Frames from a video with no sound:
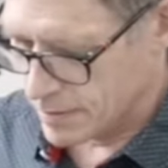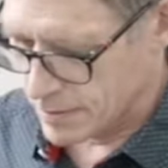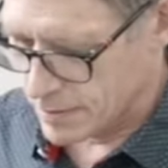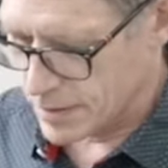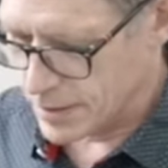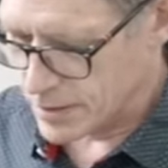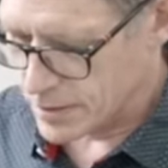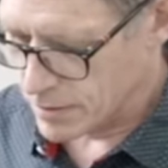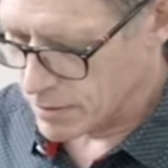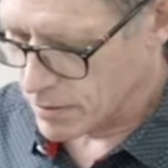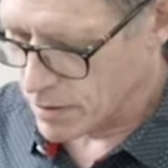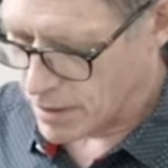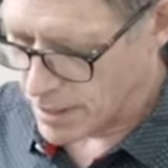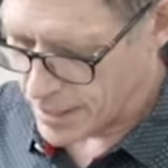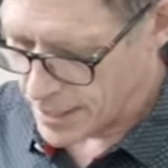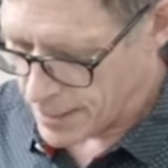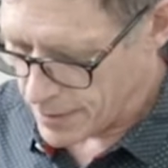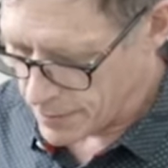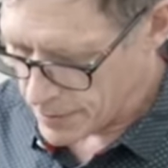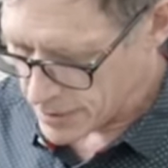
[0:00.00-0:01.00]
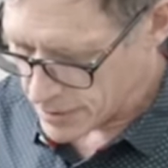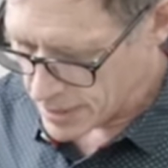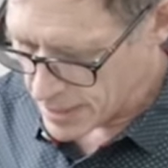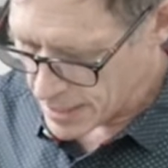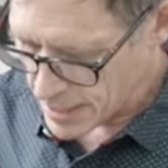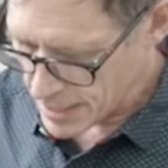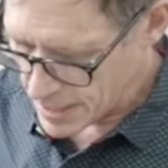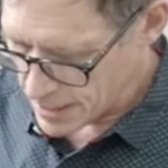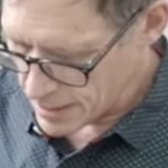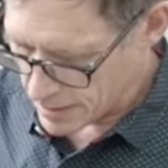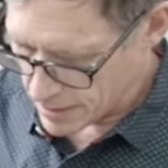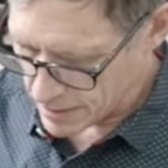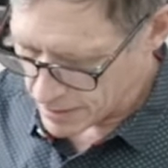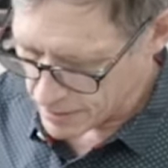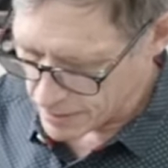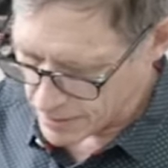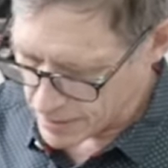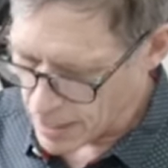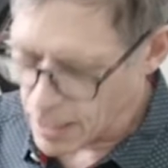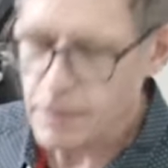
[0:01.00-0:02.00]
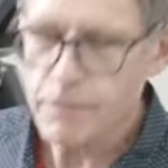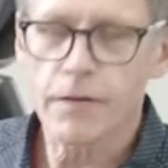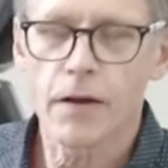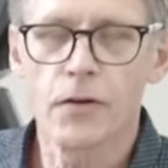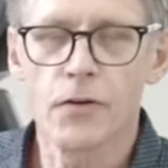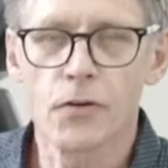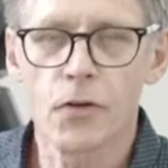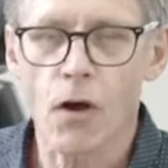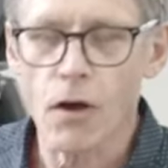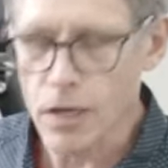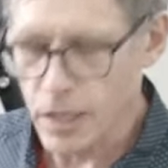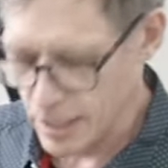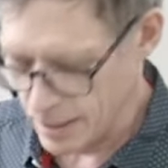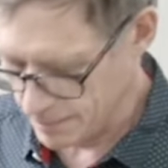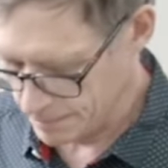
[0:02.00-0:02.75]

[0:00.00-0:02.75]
This little guy here is the telephone dock,